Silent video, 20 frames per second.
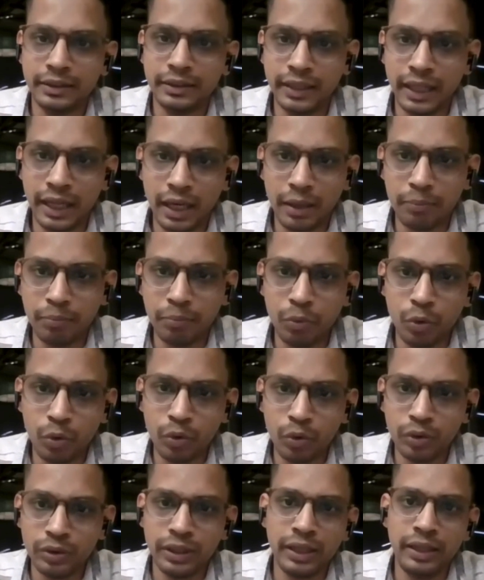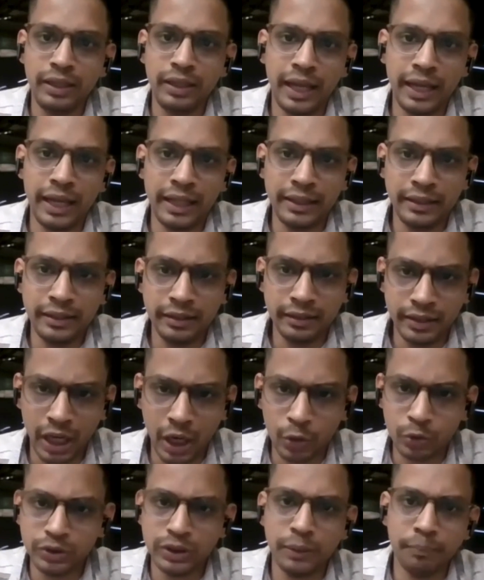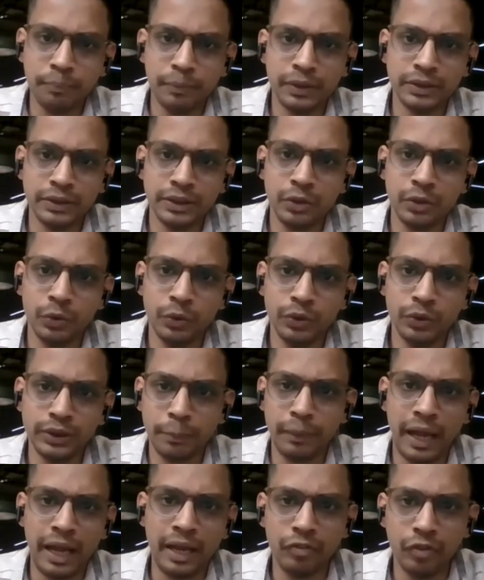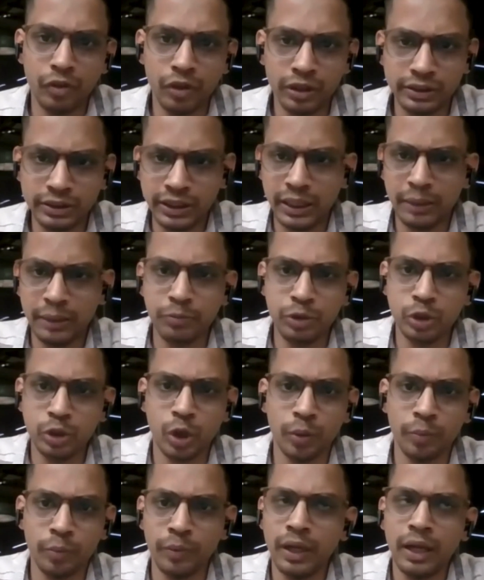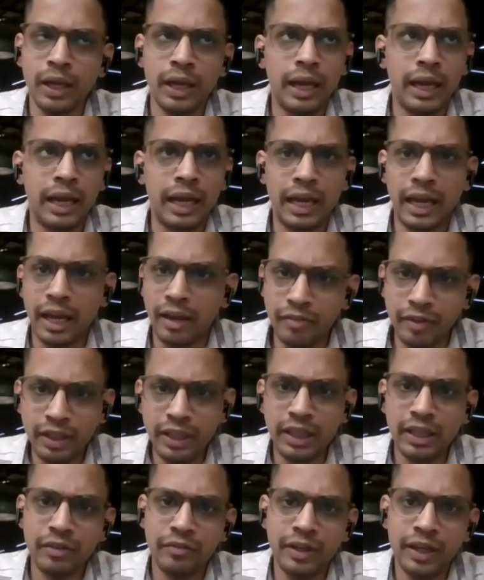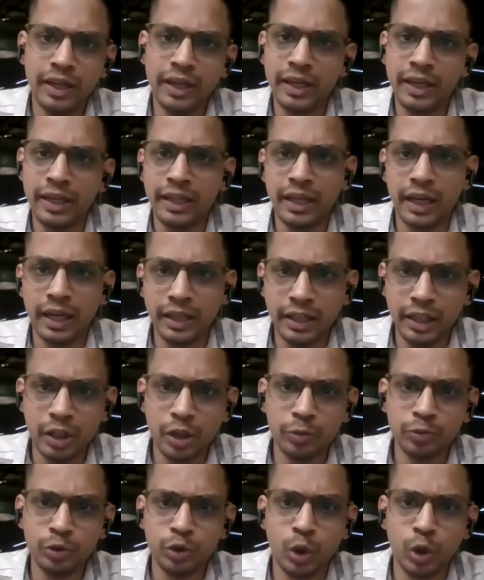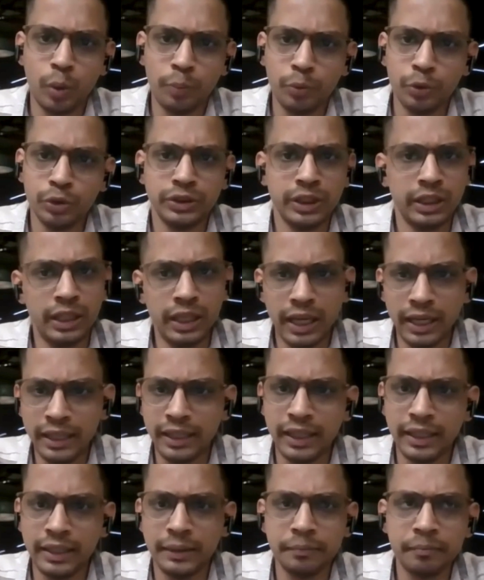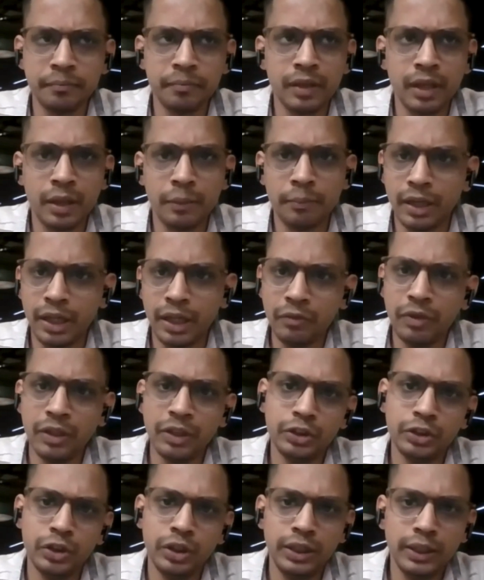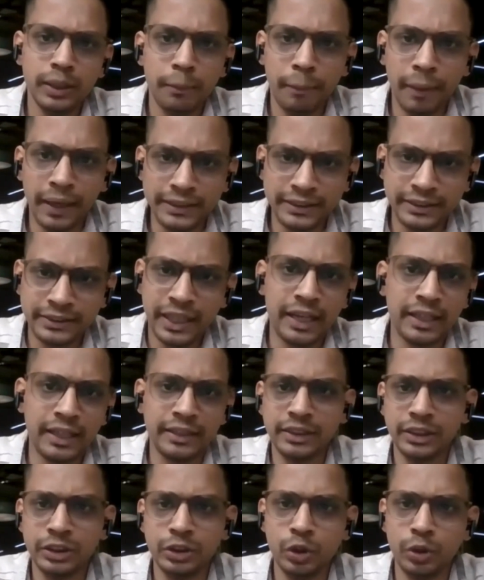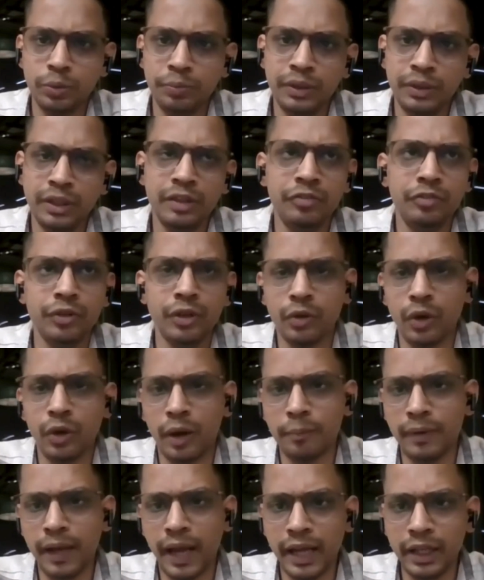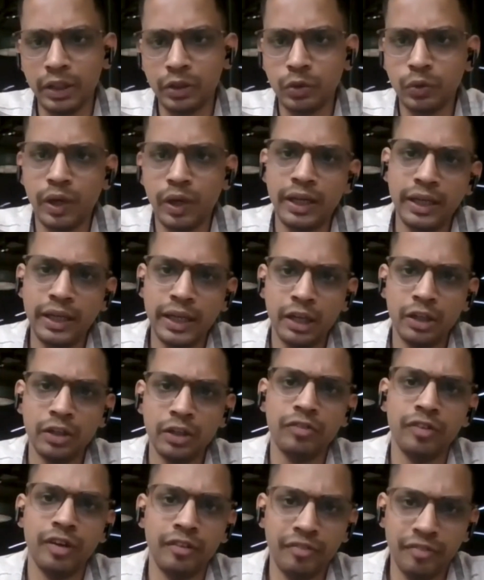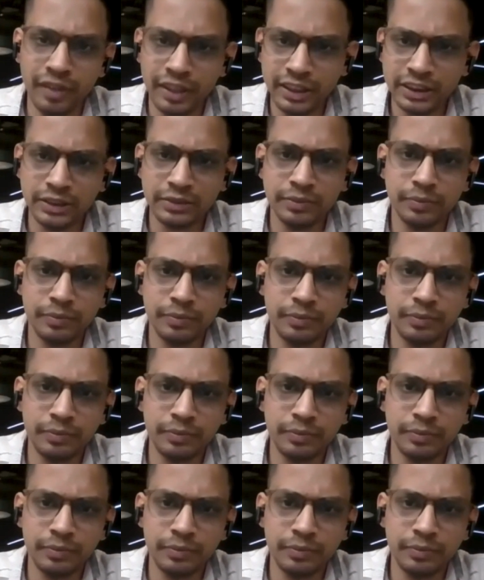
there are more than 10,000 person who is applying for the same job. Every day we are getting 100 of job posts in LinkedIn. But eventually the best strategy should be if you are applying through any kind of reference